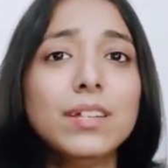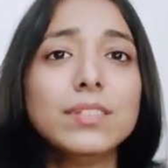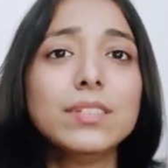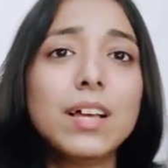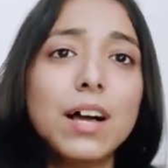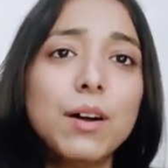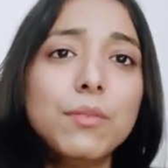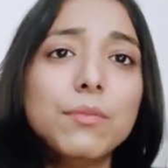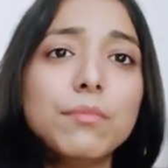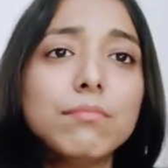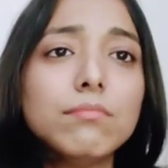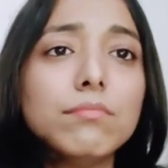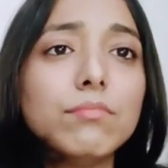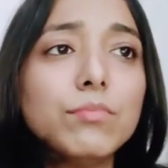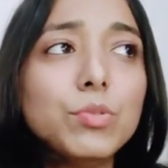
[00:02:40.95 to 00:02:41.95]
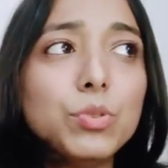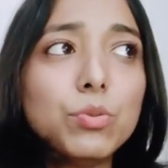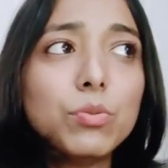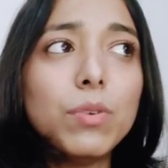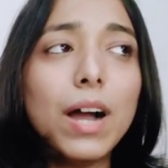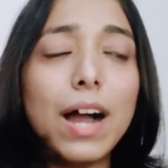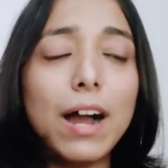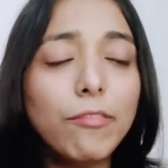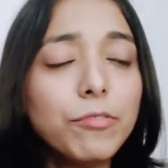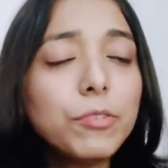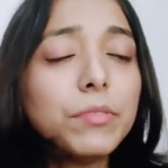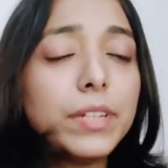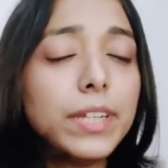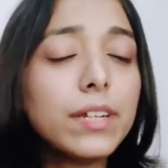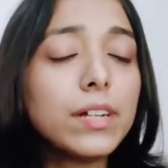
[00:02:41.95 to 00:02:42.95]
Now you have
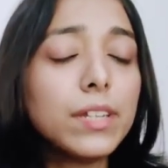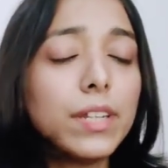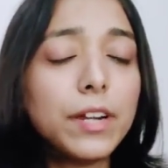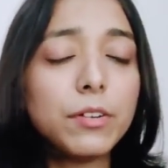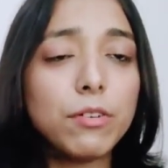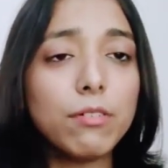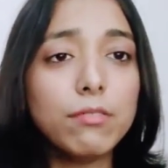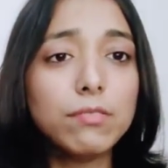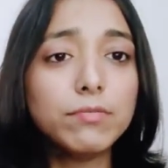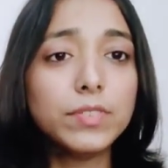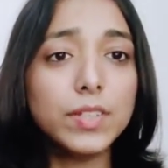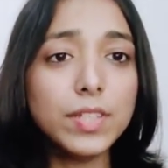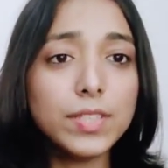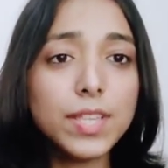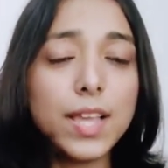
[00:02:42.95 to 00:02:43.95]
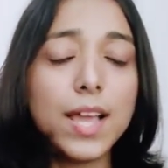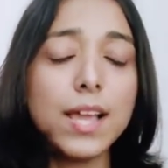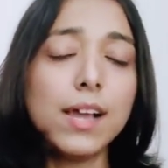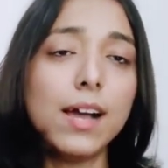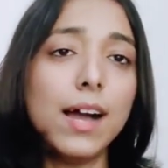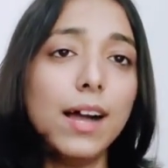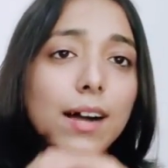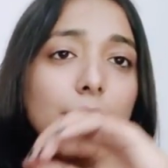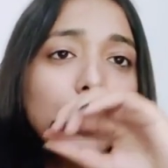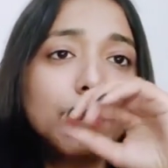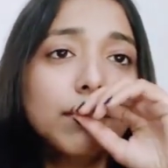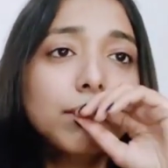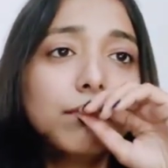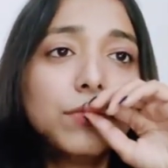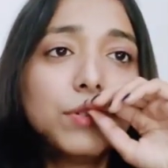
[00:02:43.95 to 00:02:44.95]
to recollect all of this
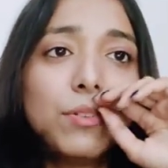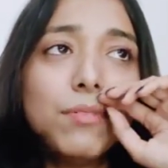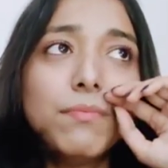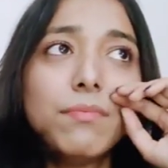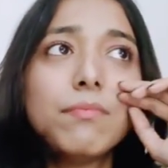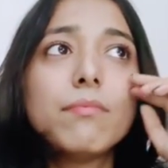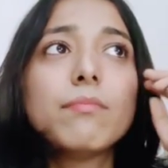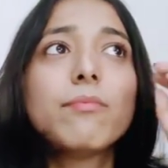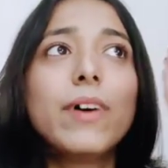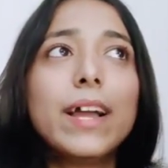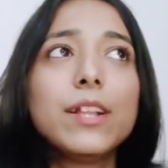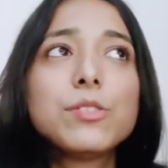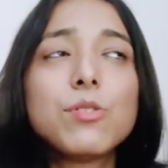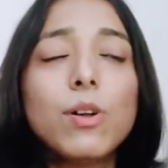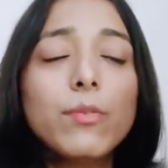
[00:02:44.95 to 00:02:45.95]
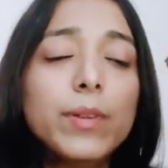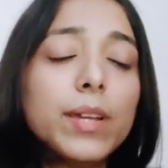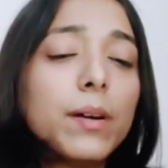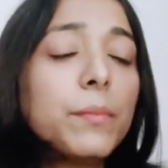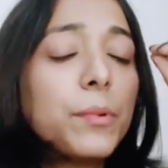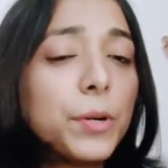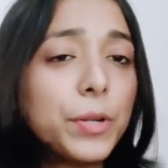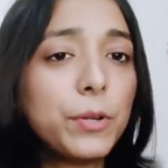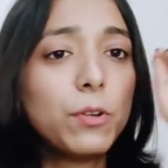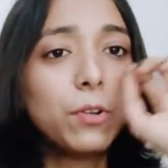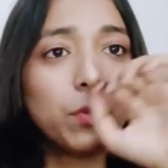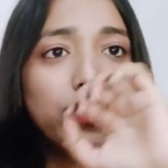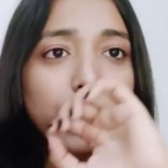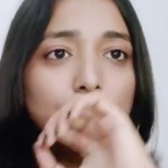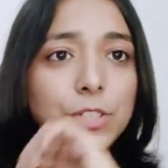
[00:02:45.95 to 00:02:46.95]
you know, while solving a
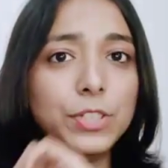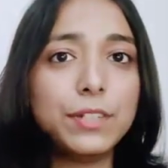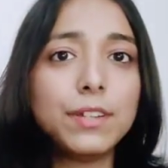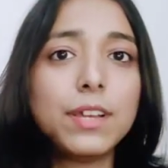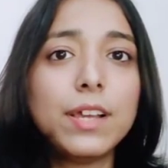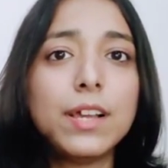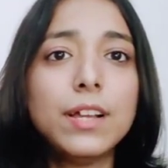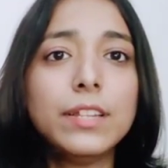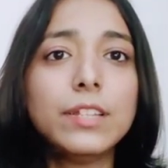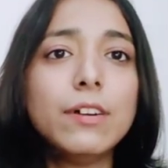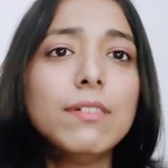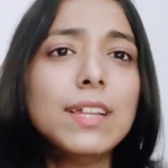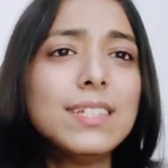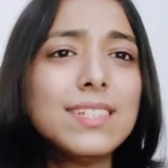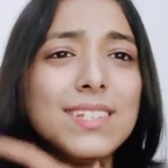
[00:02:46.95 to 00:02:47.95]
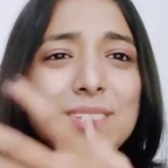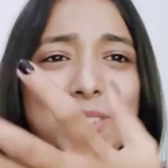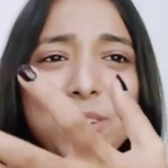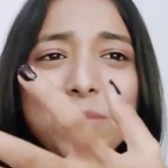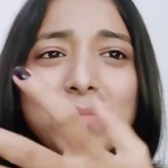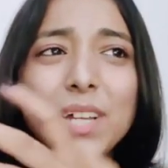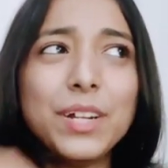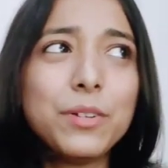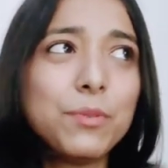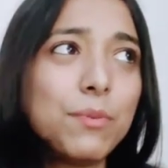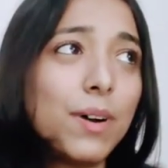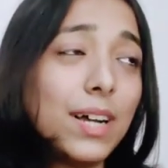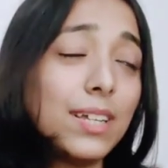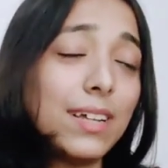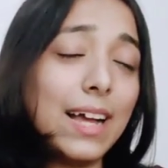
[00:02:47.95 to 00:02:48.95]
particular question. Now let's assume that
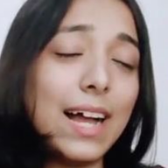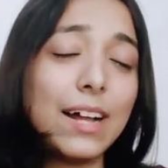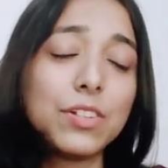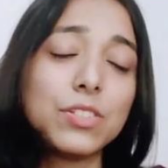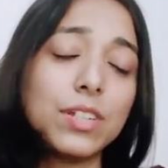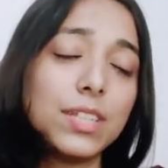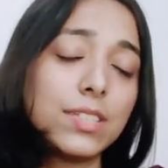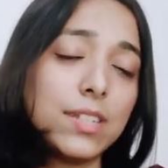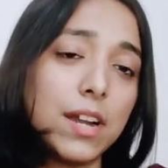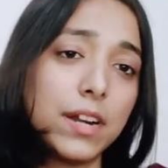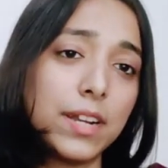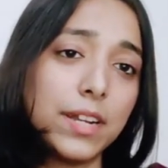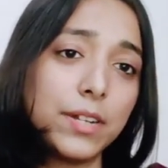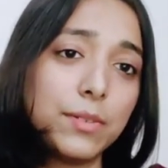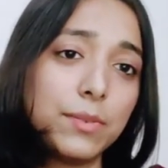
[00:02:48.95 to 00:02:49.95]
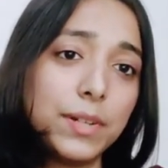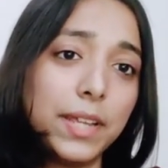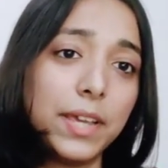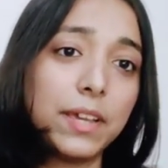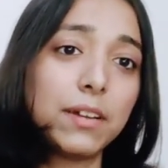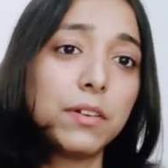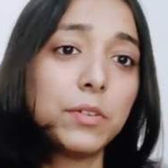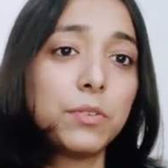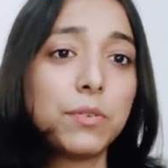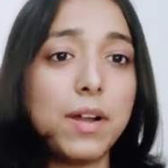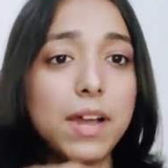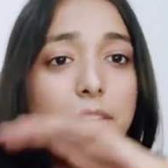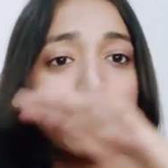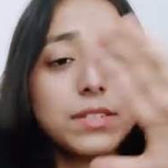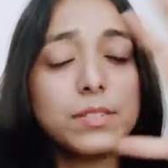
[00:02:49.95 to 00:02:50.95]
you are actually started to take your
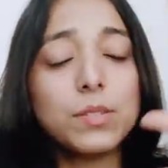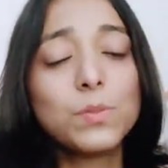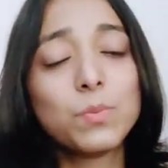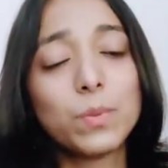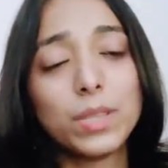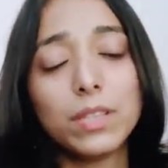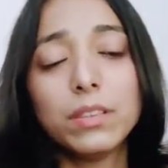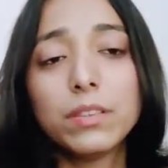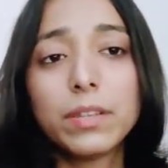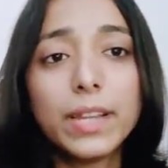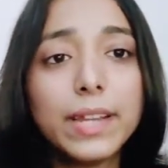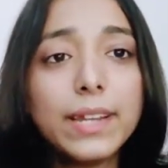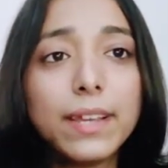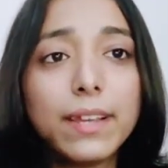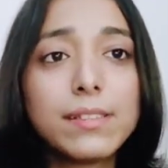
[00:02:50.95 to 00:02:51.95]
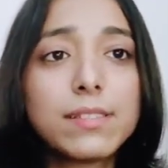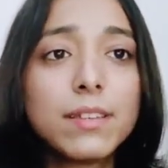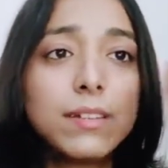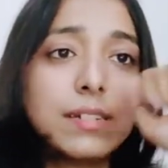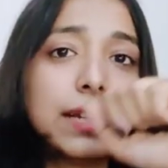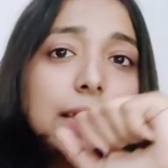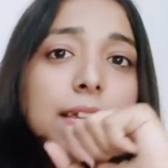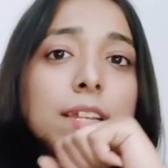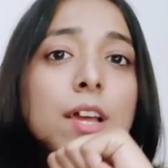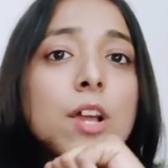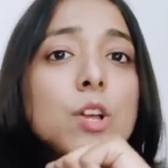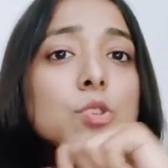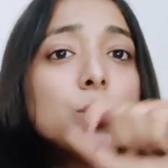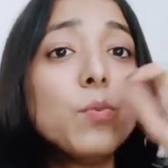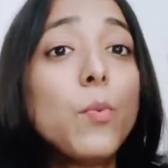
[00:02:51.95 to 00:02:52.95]
analysis within 3 days, right?
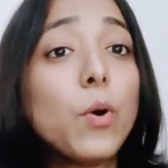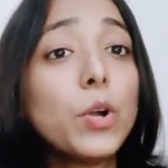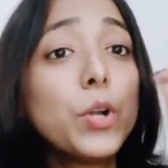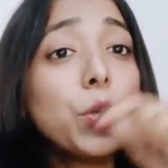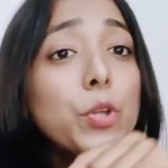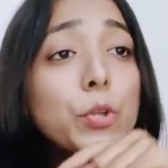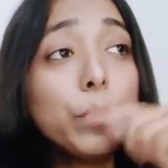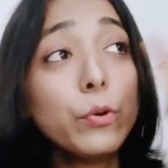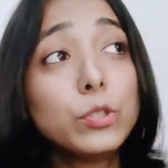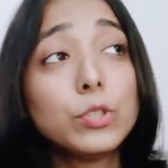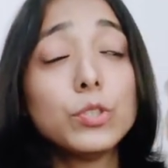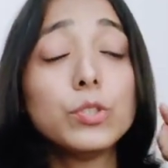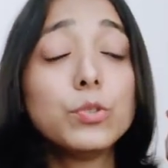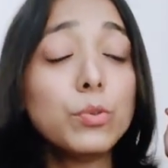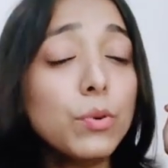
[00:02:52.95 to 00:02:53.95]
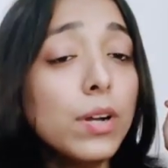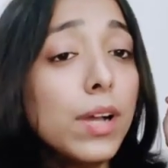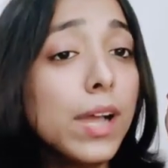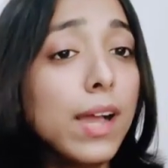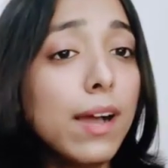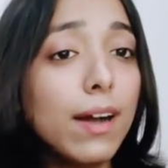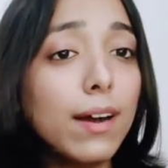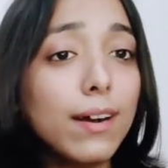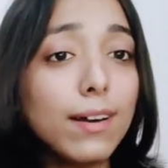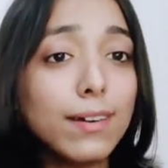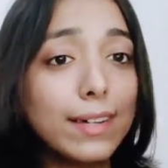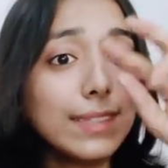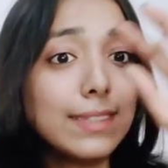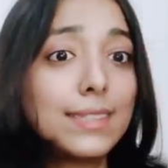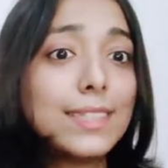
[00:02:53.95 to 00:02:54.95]
So what you should do
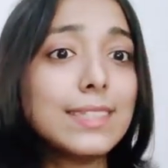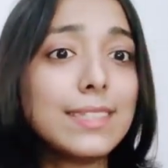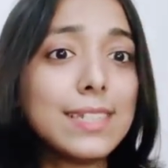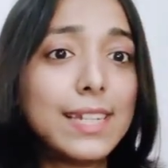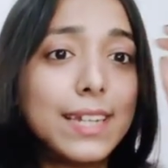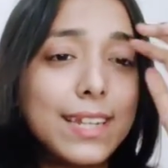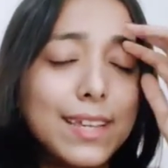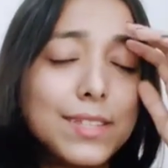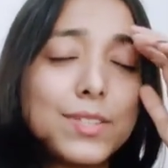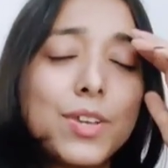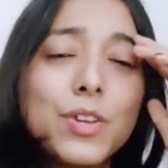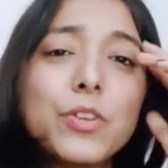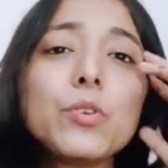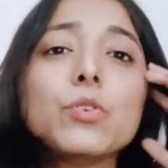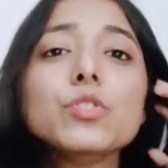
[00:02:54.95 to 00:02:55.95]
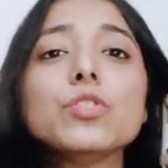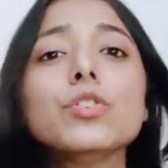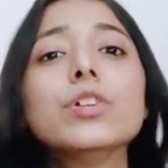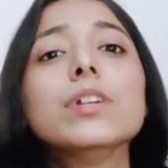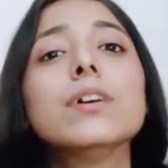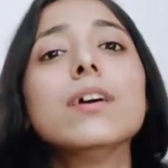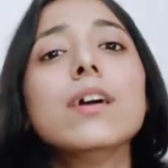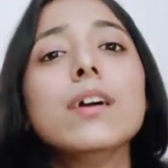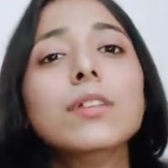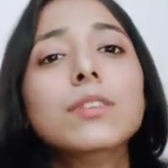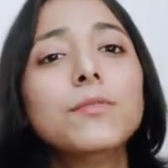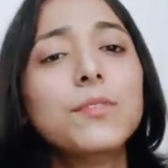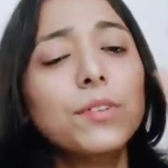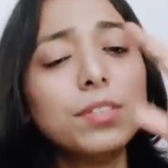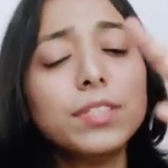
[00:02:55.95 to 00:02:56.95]
in this 3 days, you should,
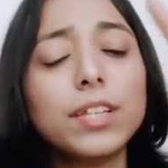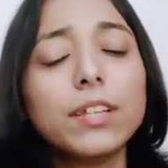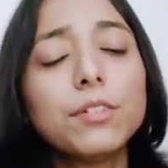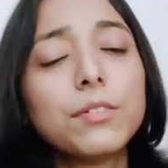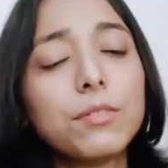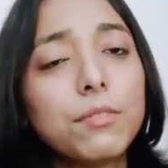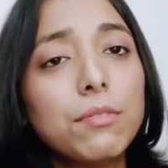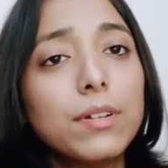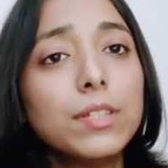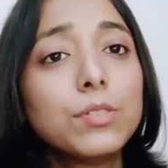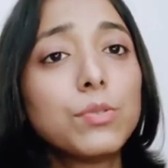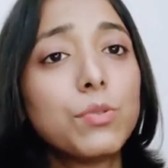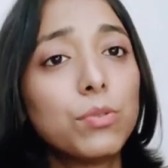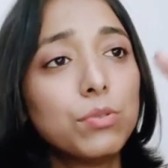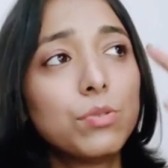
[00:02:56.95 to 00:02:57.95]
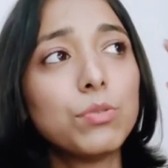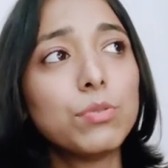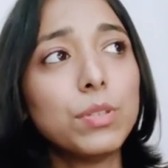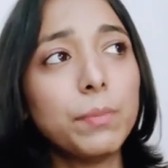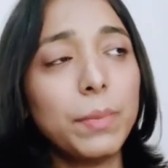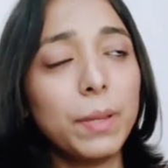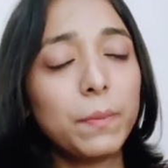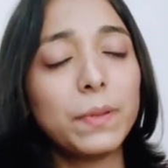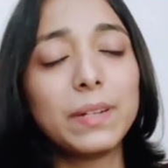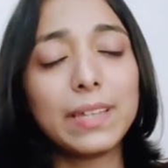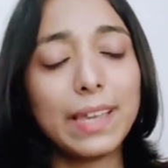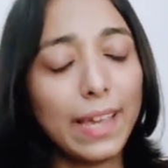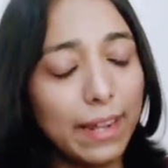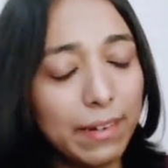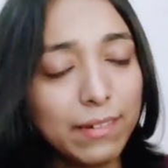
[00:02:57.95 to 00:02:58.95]
the first thing to do is go through the paper
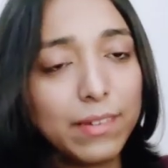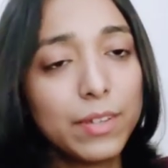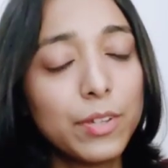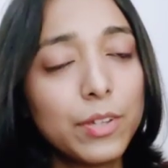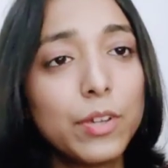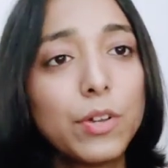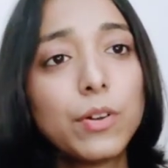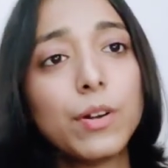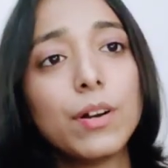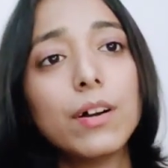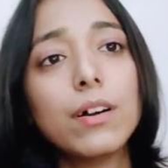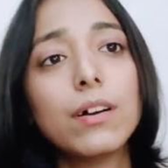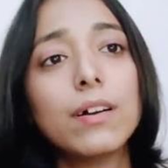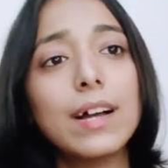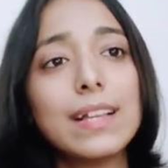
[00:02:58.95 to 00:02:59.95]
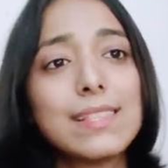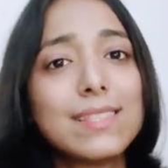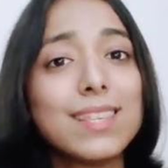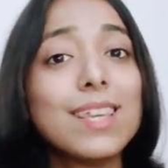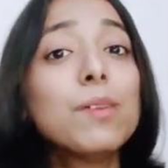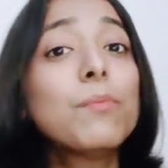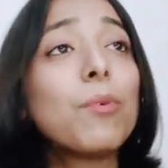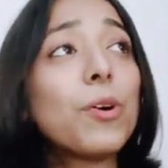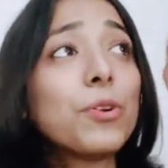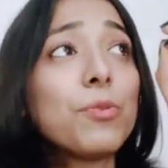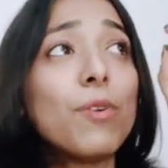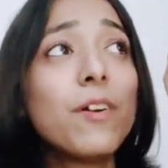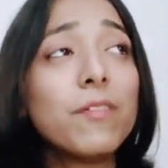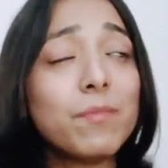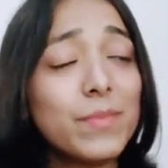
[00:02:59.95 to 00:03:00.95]
again and see what
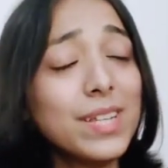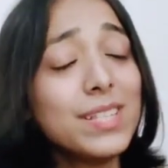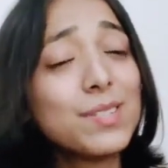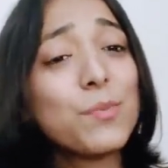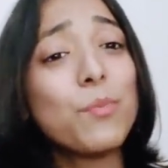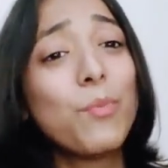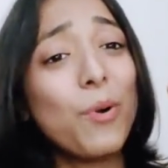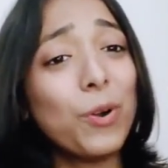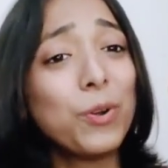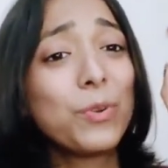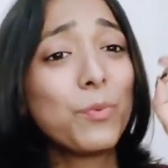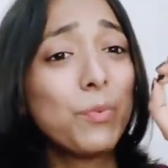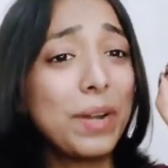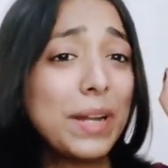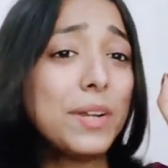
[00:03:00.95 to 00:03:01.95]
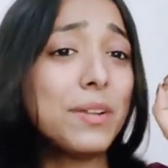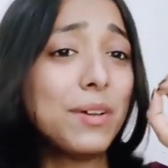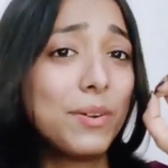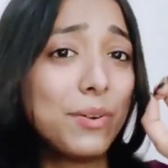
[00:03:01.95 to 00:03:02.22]
you have missed, what went